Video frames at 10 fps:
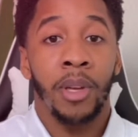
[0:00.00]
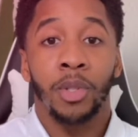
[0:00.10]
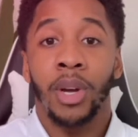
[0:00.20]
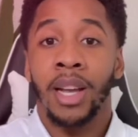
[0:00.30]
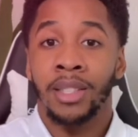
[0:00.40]

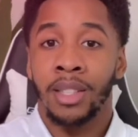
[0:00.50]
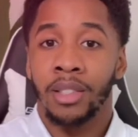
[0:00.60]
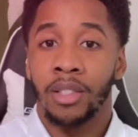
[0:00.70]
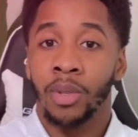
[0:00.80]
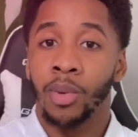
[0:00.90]

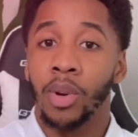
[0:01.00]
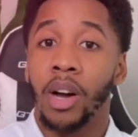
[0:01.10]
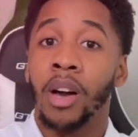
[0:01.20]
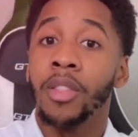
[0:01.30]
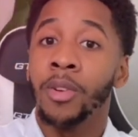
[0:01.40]
attracted to
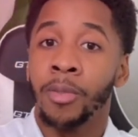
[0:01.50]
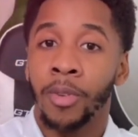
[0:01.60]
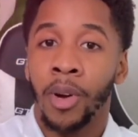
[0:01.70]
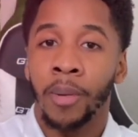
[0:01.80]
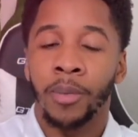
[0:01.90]
other
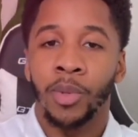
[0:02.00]
firms